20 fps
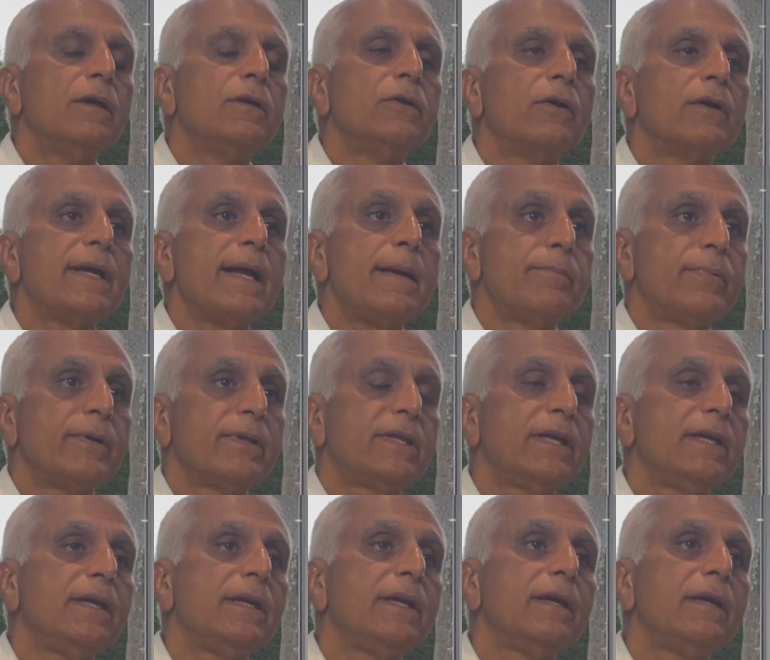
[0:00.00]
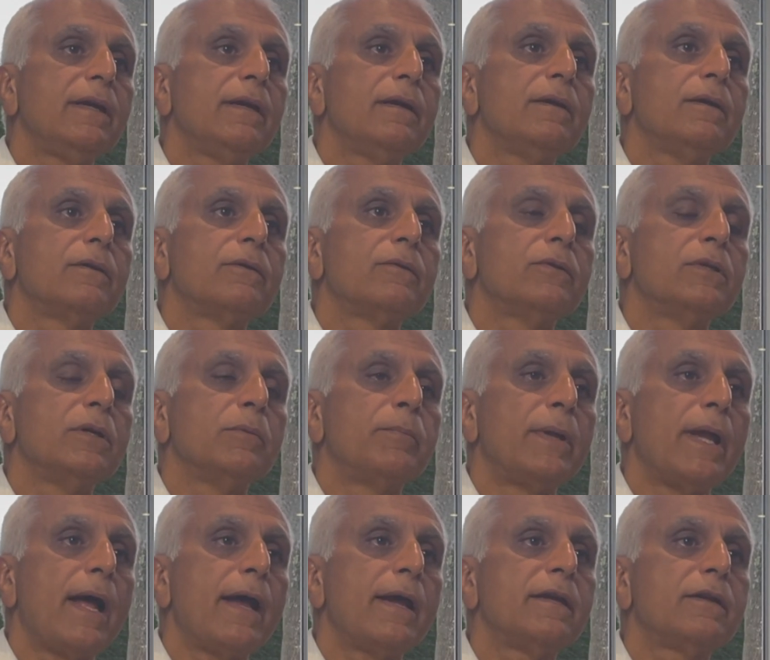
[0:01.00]
your empathy to the
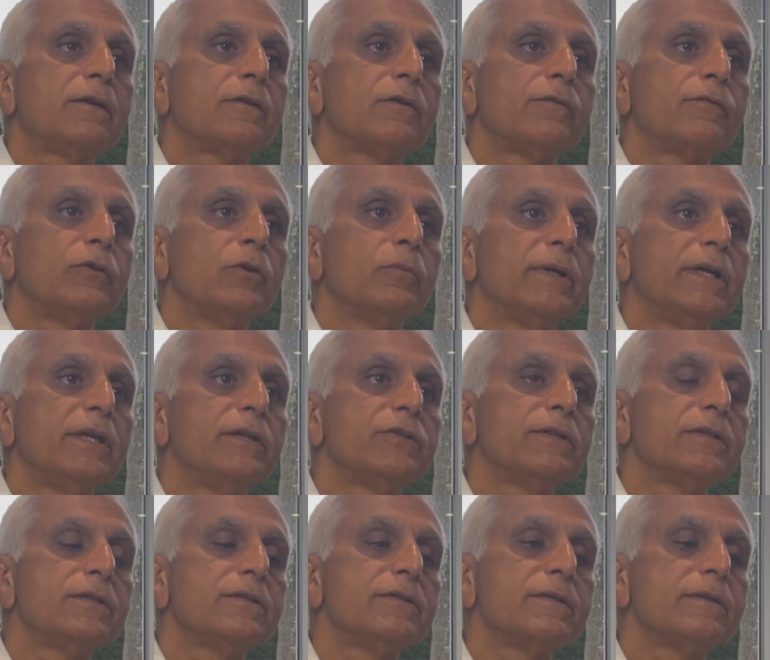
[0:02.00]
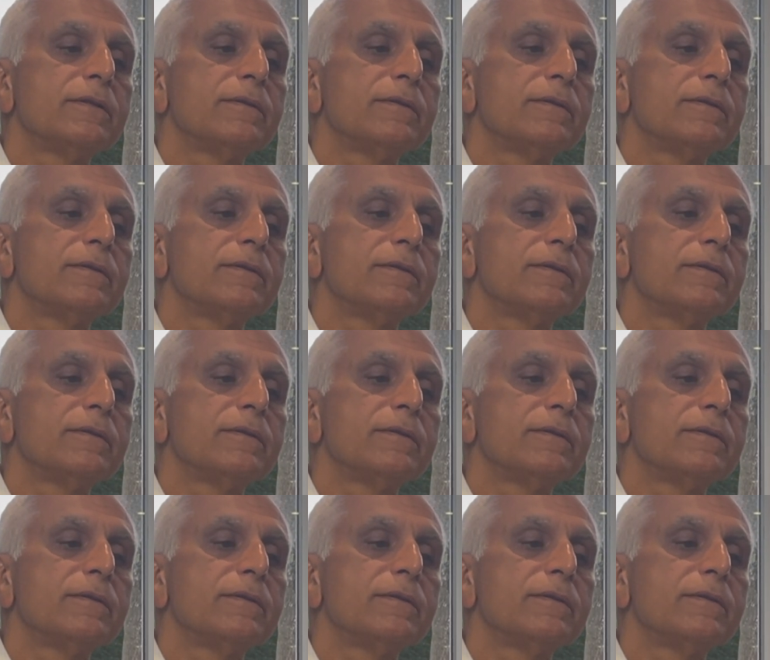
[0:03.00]
plight of your patients,